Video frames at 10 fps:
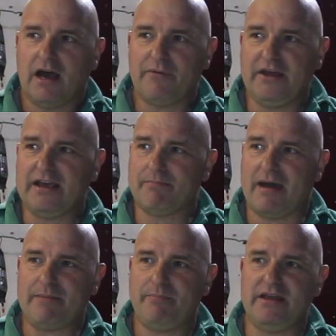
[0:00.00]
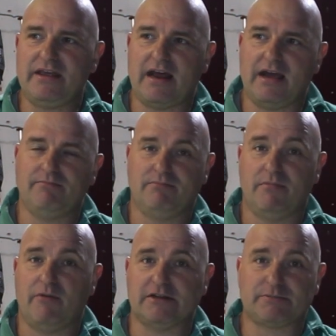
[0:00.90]
I think it might be that
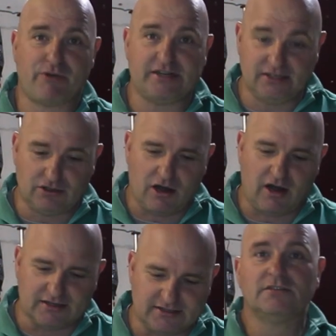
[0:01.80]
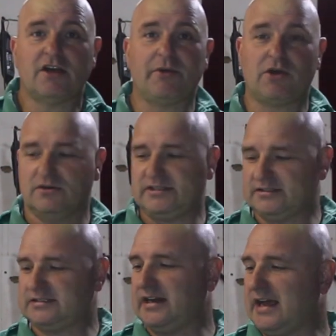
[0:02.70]
I was pressing too hard. So because
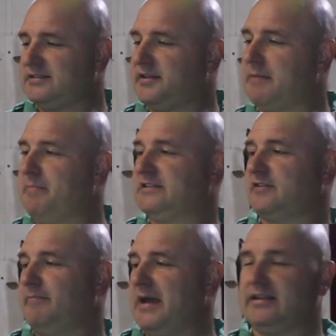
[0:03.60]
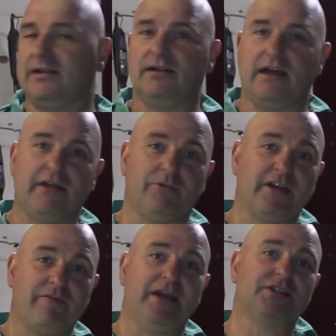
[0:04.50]
this is a nice thick piece of metal, it will
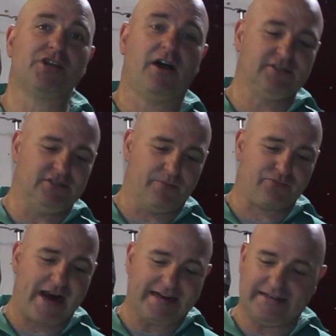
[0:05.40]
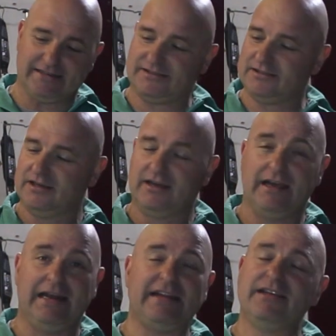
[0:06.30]
give me a chance to practice
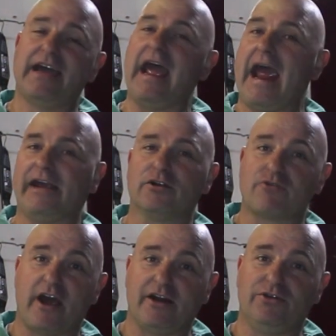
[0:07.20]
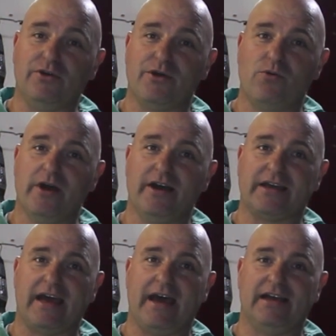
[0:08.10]
letting the angle grinder do the
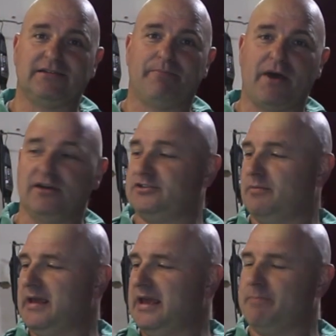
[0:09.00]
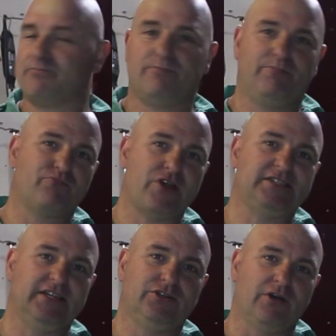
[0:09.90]
work as opposed to me
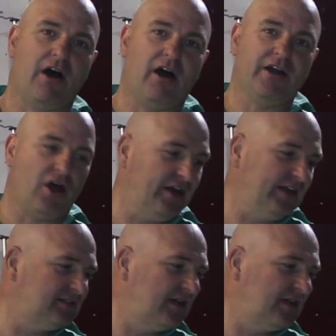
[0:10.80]
pressing too hard on it.